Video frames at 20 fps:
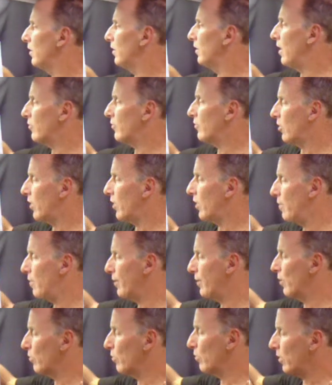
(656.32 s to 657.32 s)
and that's alright
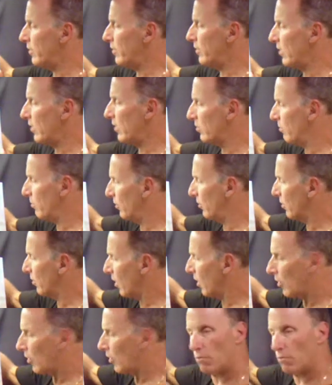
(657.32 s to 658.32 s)
because we're going to take some of this
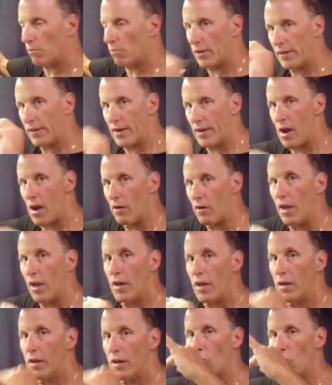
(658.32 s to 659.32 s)
color and blend it out.
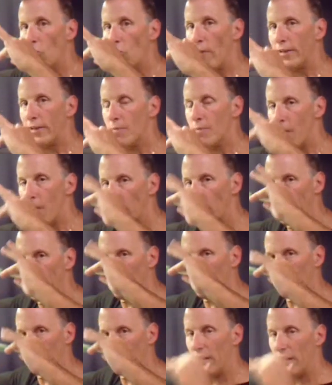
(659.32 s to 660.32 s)
And we'll make the
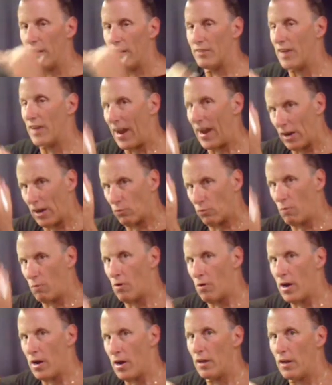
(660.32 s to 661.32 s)
mountain as high as we
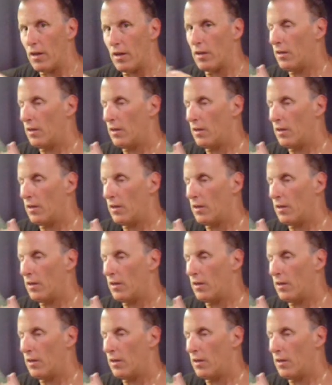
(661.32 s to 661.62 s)
want,